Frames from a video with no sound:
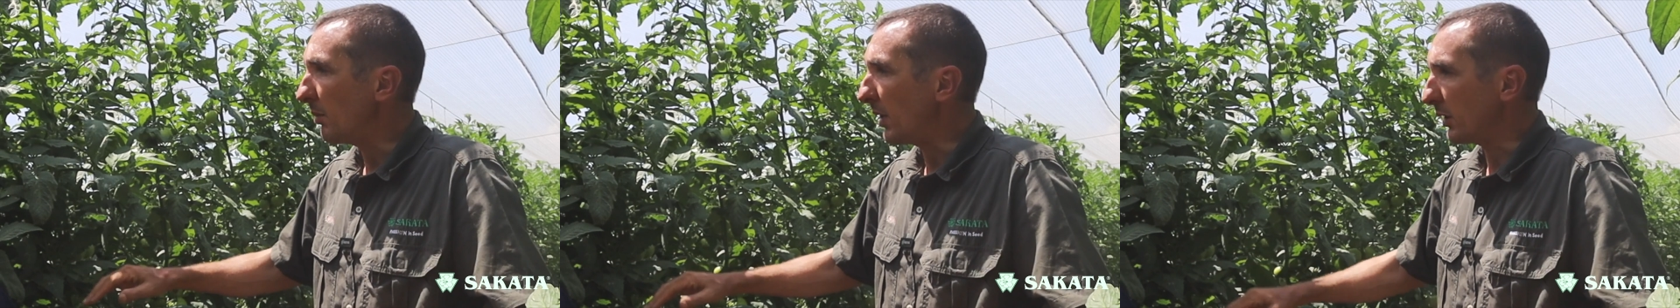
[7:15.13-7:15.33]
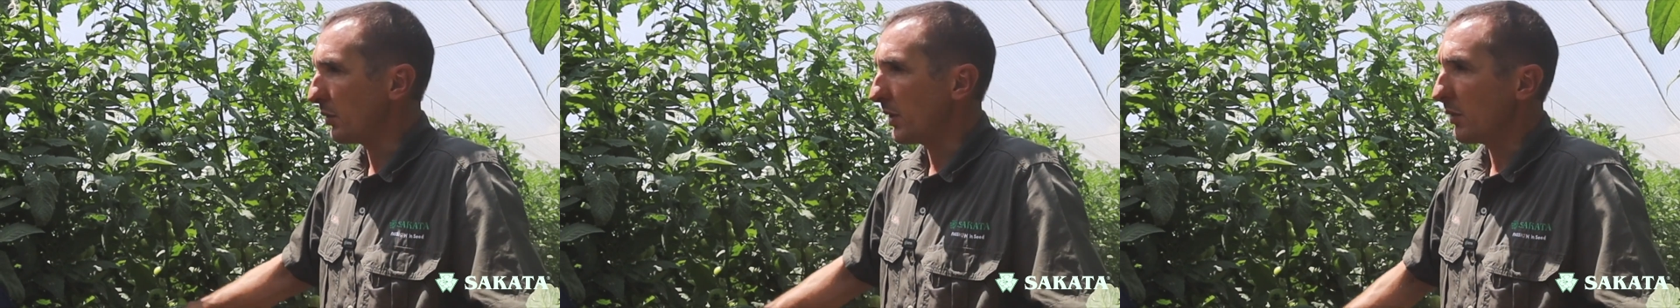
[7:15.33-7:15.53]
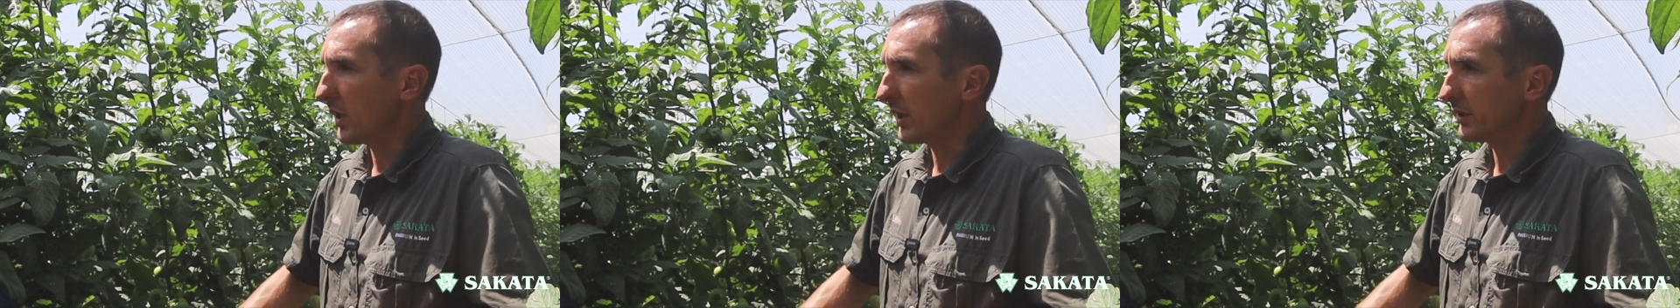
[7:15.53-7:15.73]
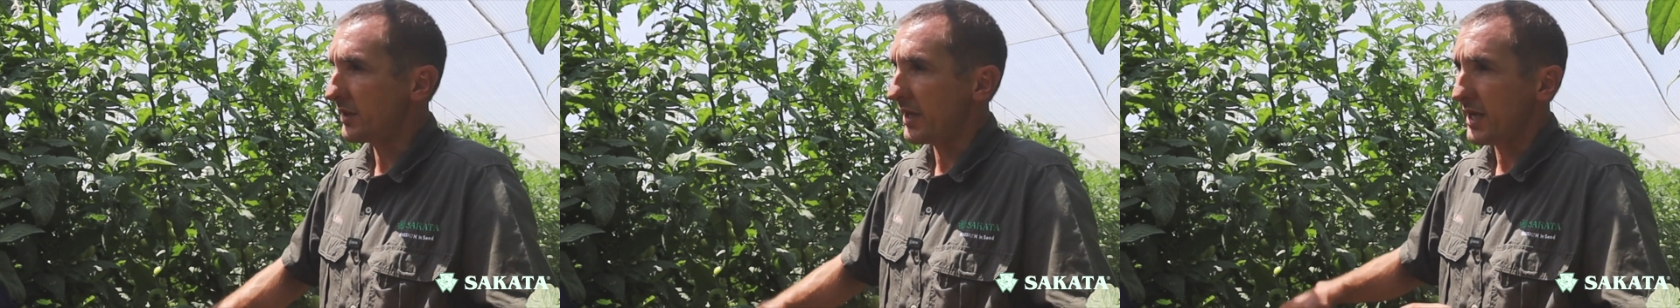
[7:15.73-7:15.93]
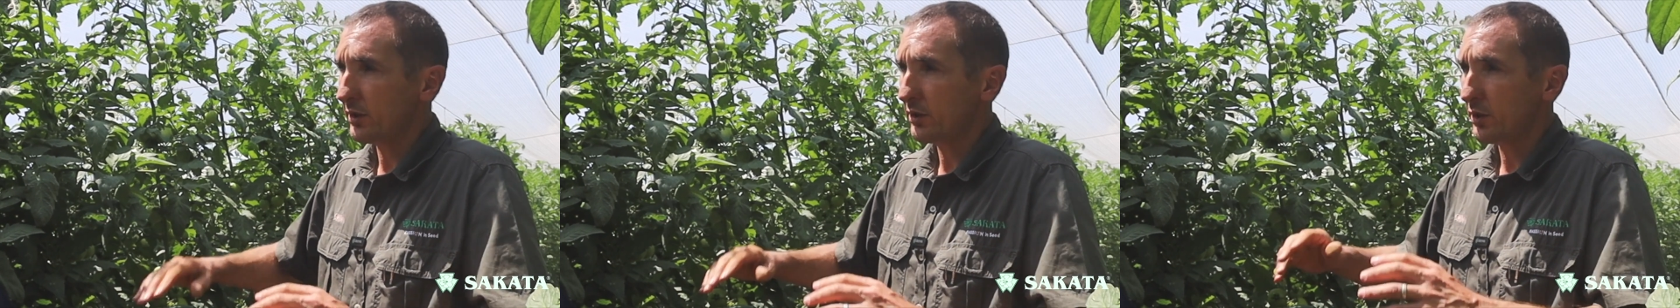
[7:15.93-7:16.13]
but we
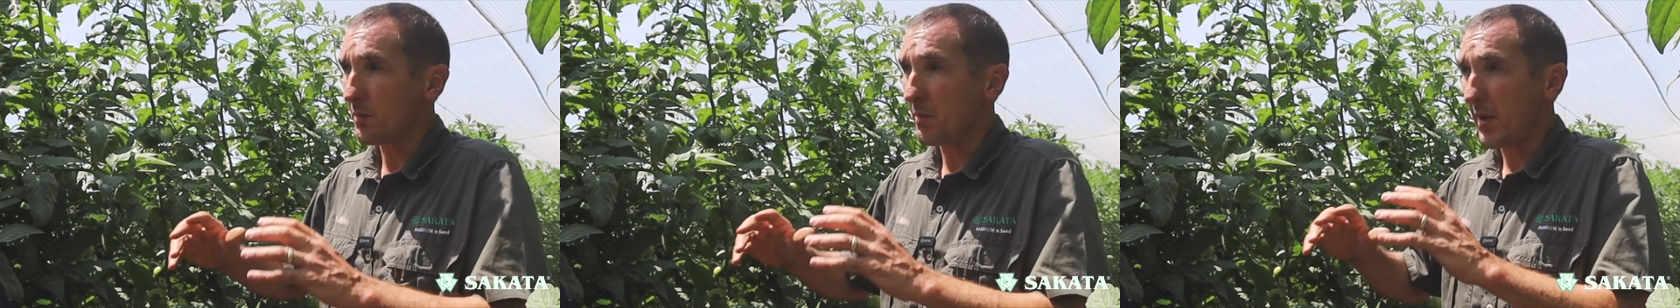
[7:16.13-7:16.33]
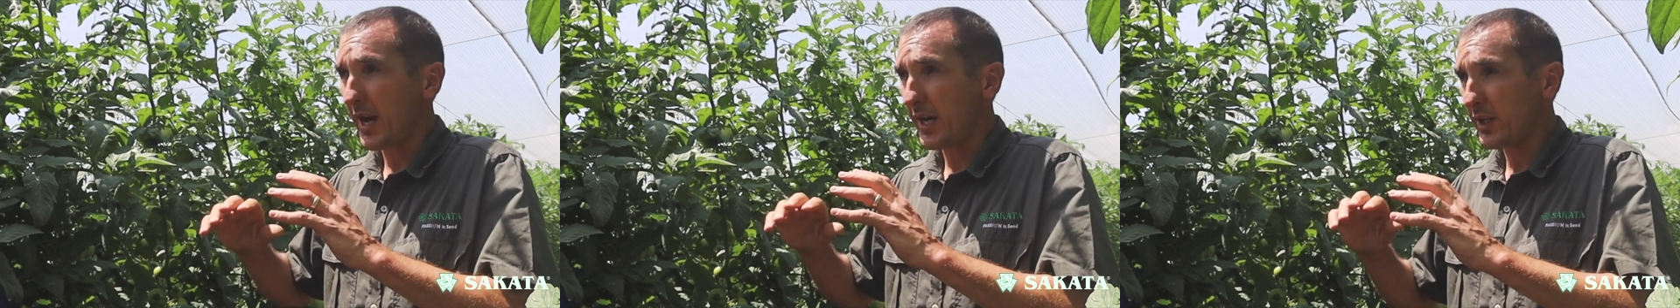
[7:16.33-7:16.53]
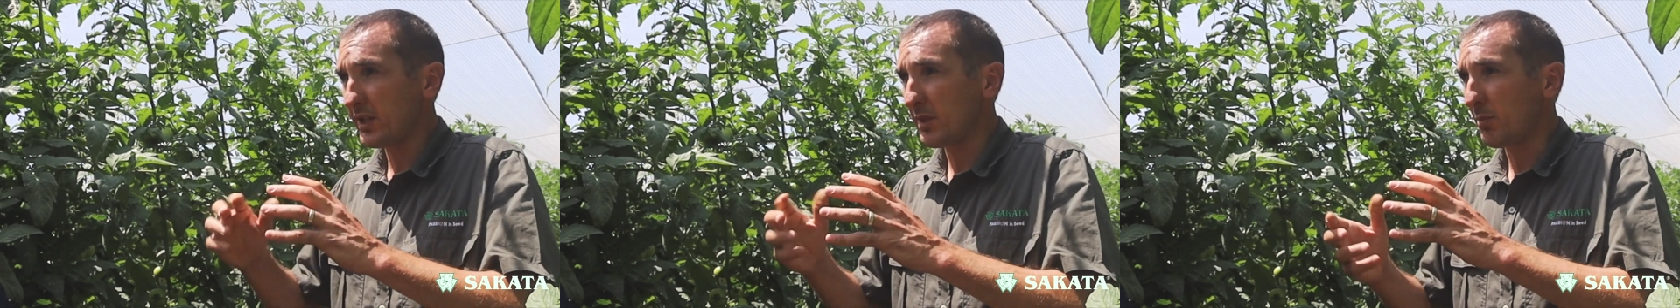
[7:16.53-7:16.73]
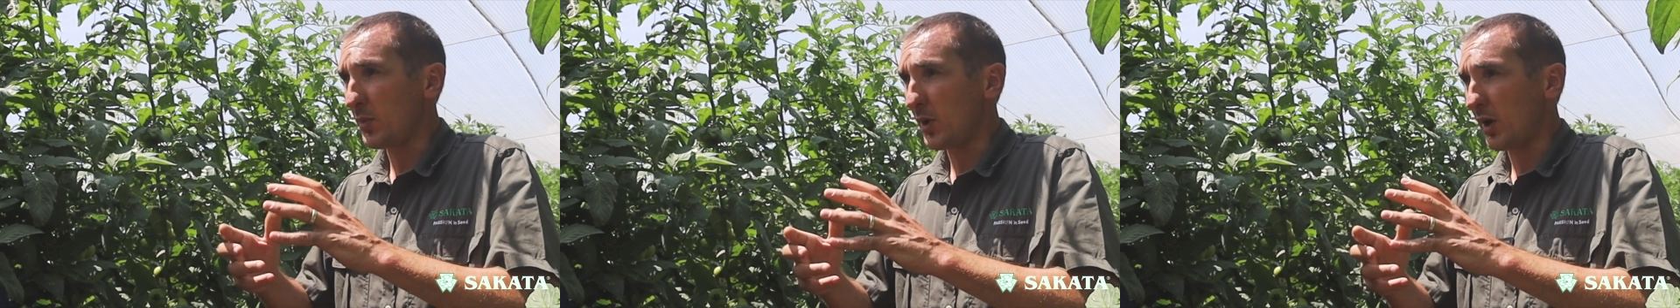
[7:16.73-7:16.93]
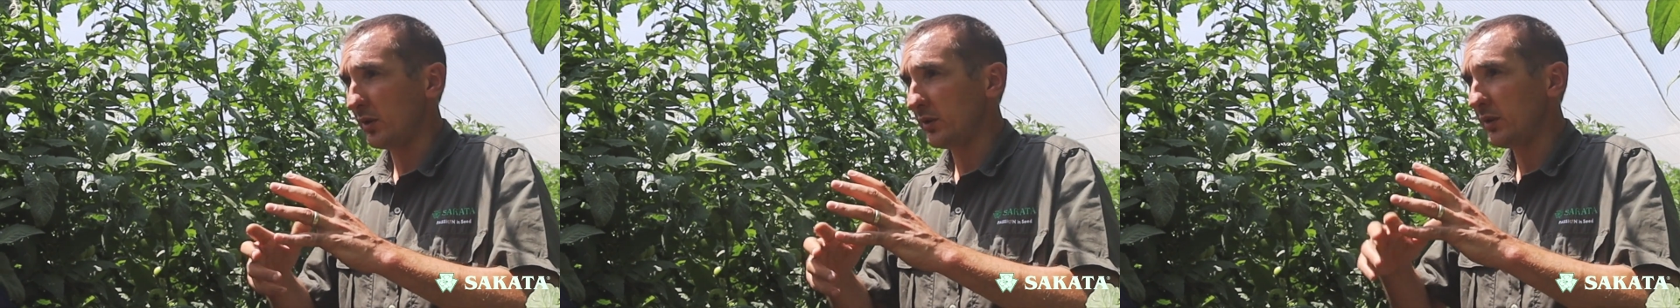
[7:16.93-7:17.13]
want then to manage the
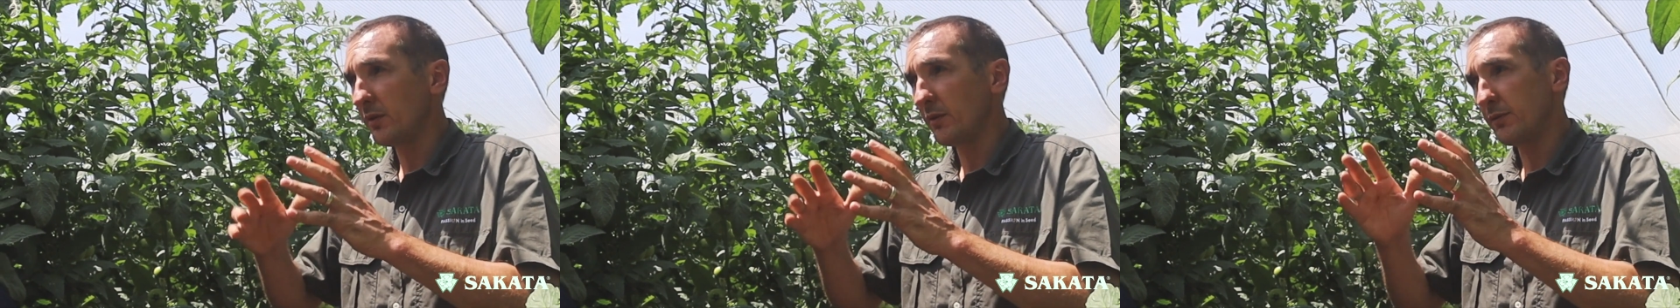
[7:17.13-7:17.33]
plant